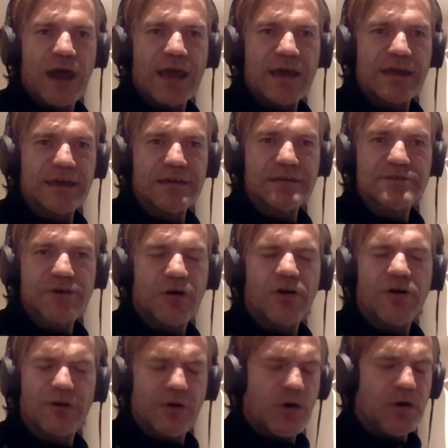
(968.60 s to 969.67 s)
Ryan Giggs,
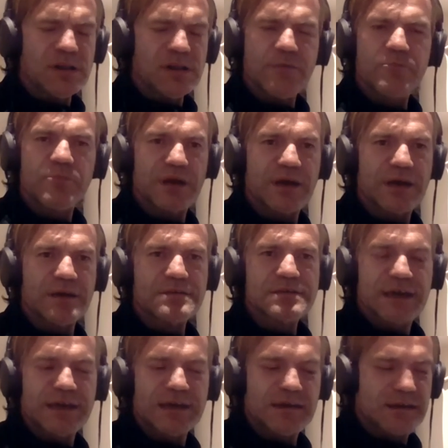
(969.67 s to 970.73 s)
all, all them
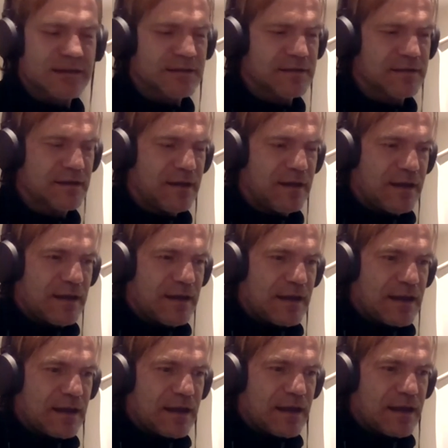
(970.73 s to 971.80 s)
players, like, and
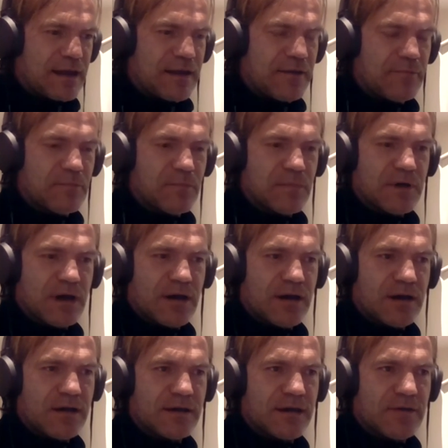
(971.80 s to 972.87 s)
um,
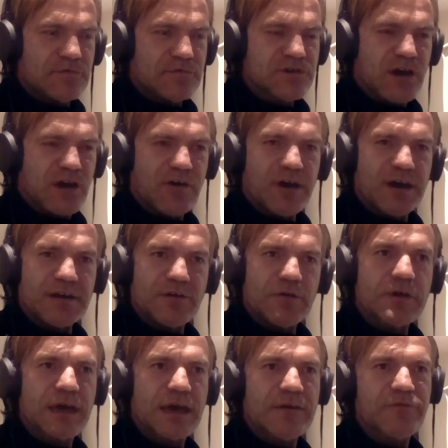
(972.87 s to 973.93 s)
I was all right,
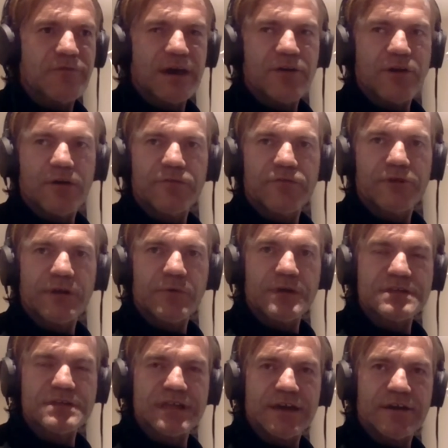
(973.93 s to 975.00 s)
okay, fair enough. Three
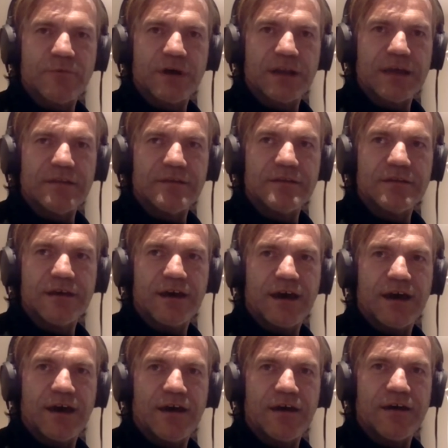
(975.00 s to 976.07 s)
weeks later, I went in.
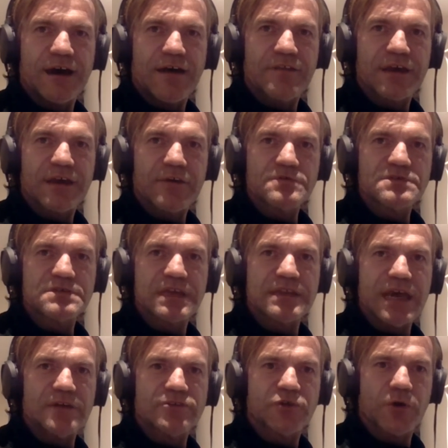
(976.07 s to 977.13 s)
Uh, I think I was in
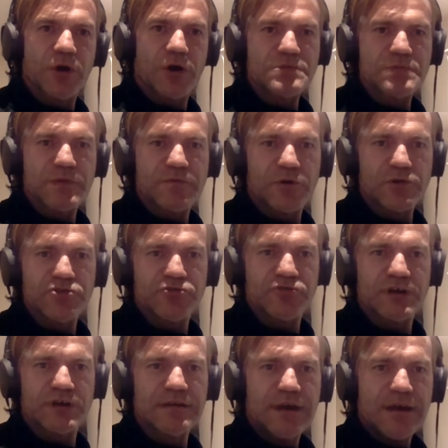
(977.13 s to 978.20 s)
there two hours before
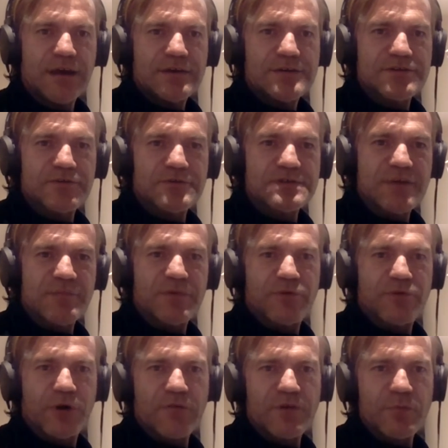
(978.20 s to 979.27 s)
training, so I was
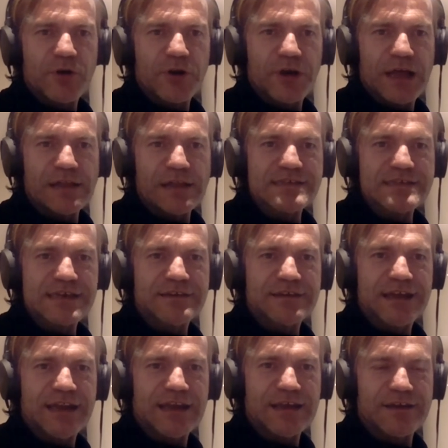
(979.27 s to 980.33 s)
there before everybody else,
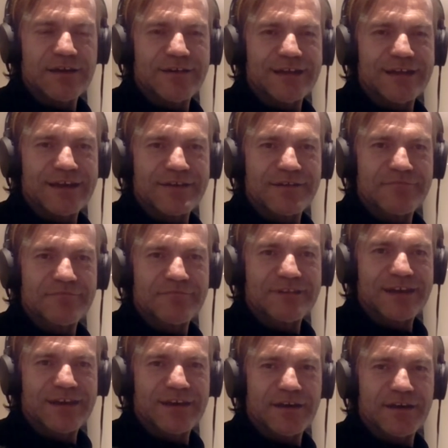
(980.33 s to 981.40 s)
sitting there like a like a
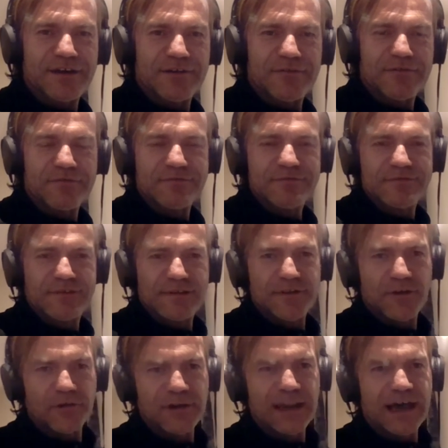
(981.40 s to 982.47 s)
like a, a
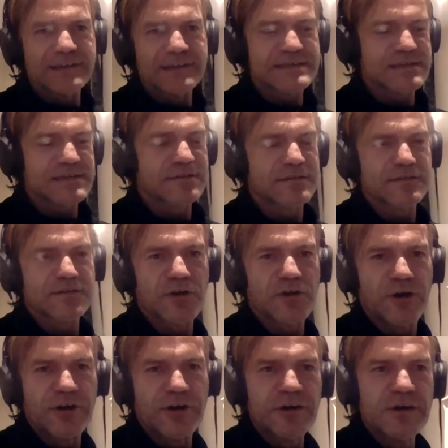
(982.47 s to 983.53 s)
young lad sitting in the
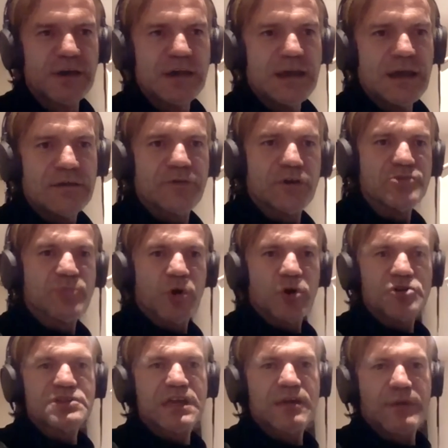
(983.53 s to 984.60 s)
corner. First
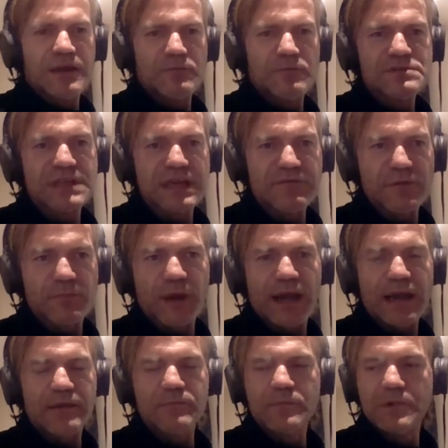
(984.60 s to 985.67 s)
person came in was David
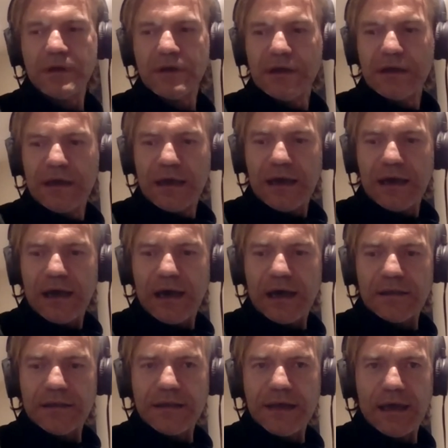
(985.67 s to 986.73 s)
Beckham,
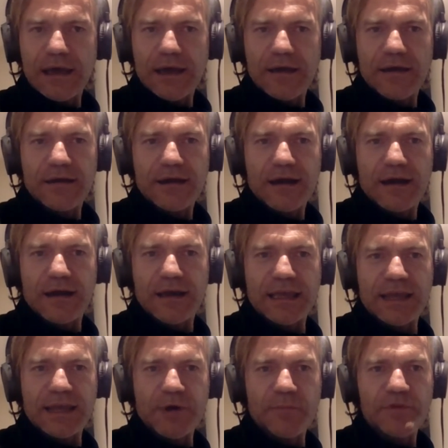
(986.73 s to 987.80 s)
and uh, he
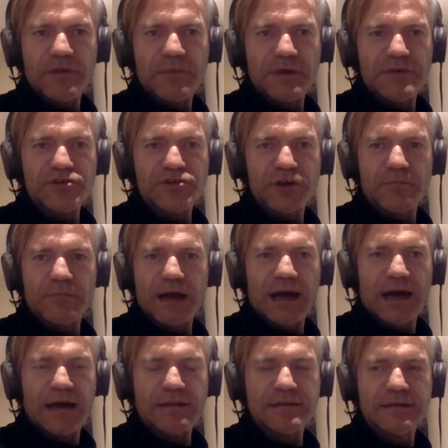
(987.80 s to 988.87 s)
came up to me and shook my
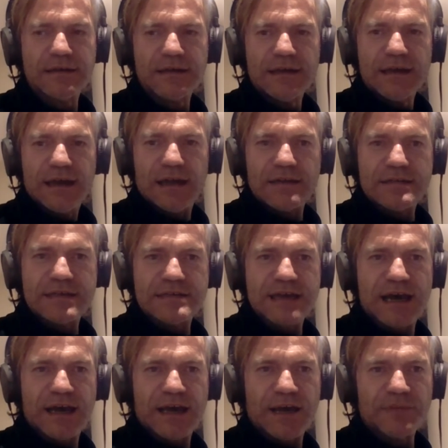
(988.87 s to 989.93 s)
hand and he says,
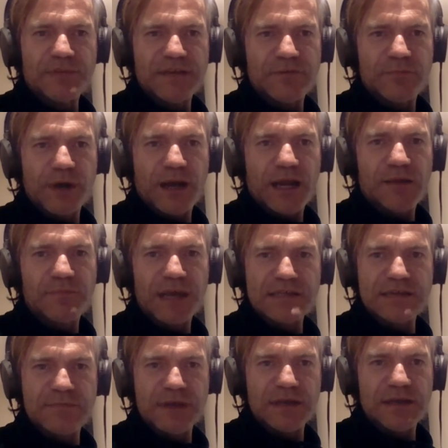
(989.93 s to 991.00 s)
Hi, I'm David Beckham.
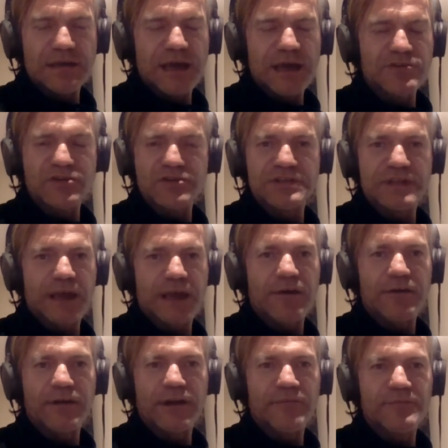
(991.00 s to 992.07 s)
Nice to meet you. And I just
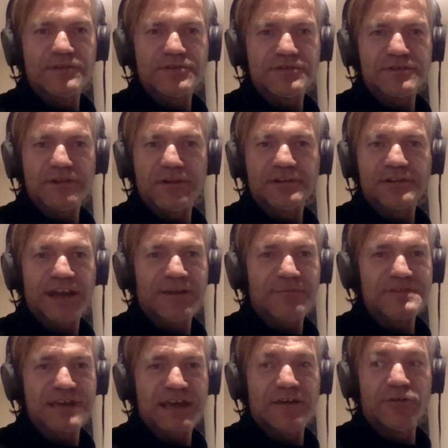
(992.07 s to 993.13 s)
stared at him and just looked at him
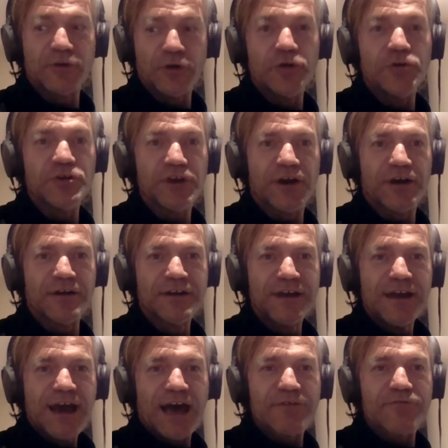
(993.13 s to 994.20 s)
and said, I know who you are.
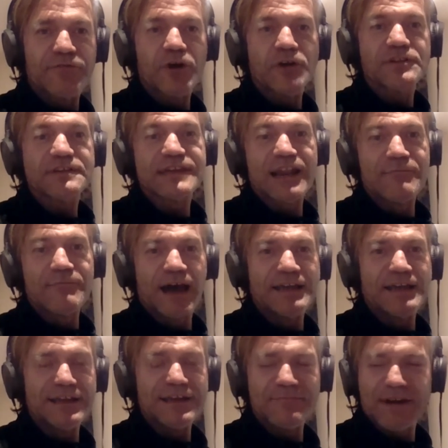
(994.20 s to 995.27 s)
And I forgot to tell him
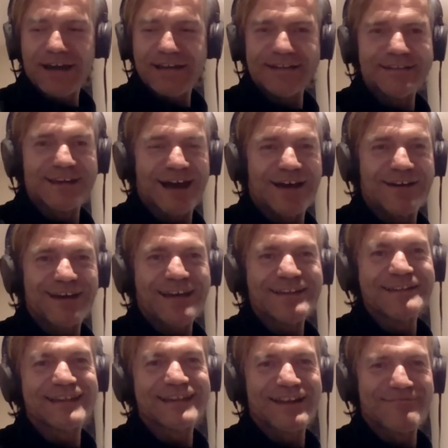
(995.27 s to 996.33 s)
my name. I didn't I,
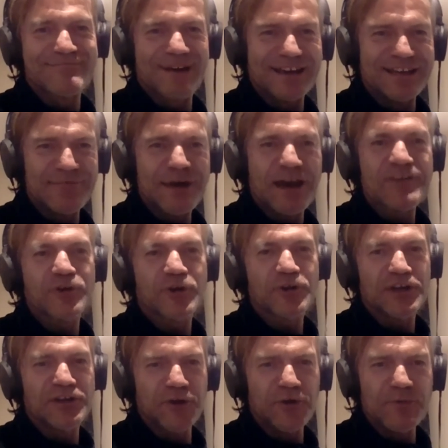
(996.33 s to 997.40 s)
I didn't tell him my name. I
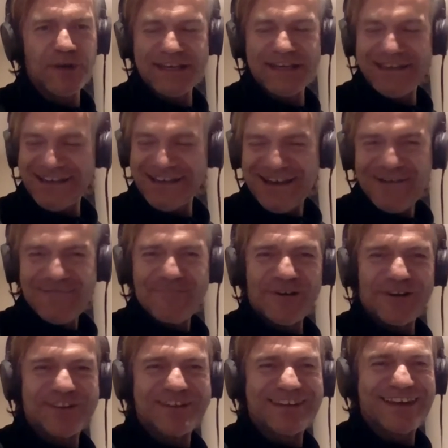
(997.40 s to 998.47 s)
thought he knew me.
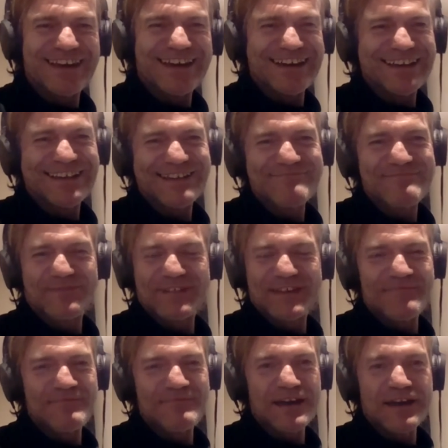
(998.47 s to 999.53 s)
But uh,
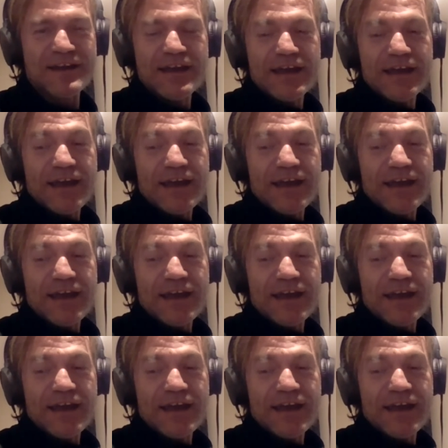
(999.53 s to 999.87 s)
came here.